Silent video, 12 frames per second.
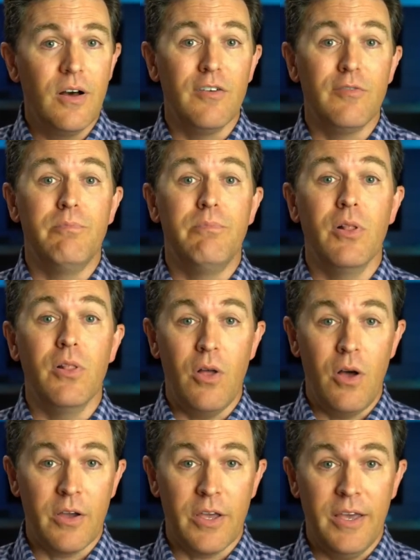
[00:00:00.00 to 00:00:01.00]
of
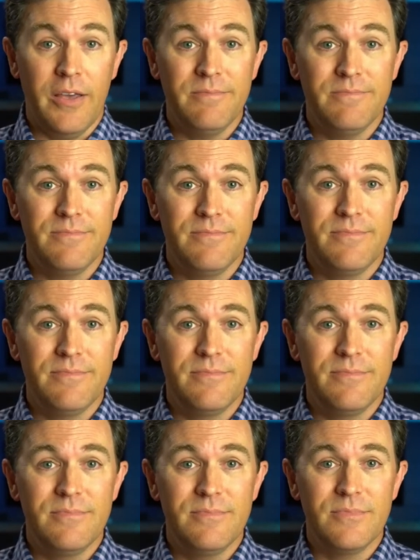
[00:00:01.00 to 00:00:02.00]
belonging.
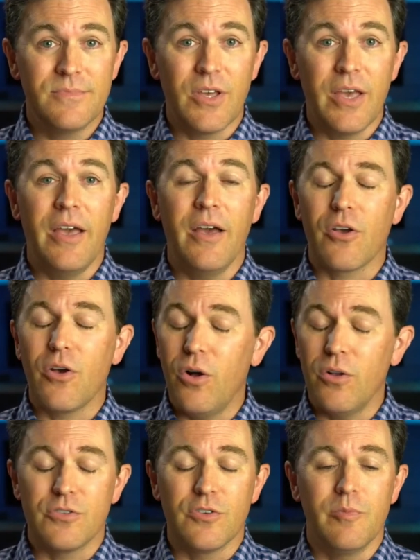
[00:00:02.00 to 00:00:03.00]
Okay, a
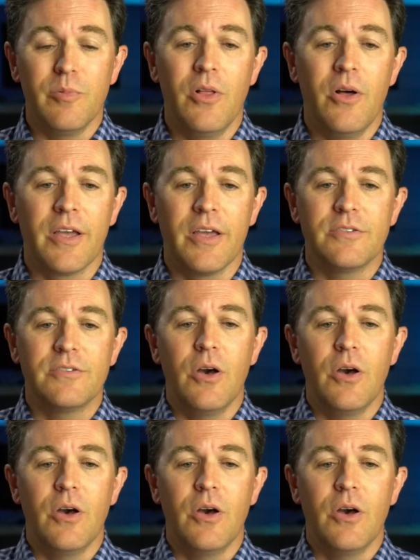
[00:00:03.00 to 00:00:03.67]
culture of belonging.